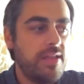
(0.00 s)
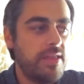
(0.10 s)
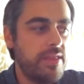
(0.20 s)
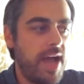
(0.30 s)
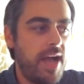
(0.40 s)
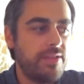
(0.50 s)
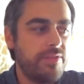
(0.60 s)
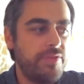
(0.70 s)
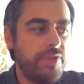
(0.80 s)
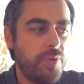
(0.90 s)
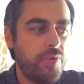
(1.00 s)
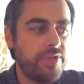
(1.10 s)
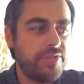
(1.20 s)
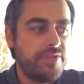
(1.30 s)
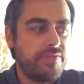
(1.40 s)
that there
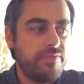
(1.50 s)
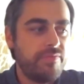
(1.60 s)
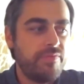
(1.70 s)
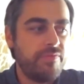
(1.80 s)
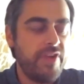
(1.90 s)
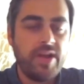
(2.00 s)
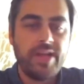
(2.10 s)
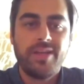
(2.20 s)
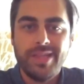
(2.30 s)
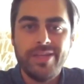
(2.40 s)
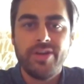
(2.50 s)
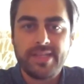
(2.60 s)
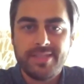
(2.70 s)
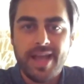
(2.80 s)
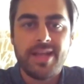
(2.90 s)
was very clear,
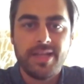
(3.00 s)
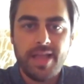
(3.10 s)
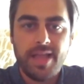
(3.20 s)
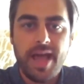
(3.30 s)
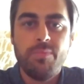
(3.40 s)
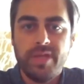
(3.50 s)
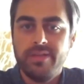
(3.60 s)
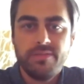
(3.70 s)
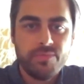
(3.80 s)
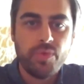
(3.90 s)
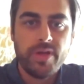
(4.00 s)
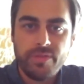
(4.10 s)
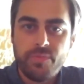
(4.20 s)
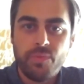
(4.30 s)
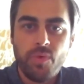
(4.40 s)
exciting alignment
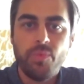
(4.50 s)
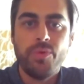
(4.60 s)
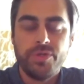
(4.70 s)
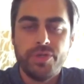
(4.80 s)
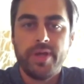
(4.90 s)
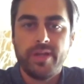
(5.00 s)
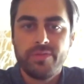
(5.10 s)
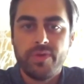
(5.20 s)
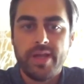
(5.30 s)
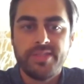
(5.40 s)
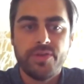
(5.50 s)
with what we were doing, right?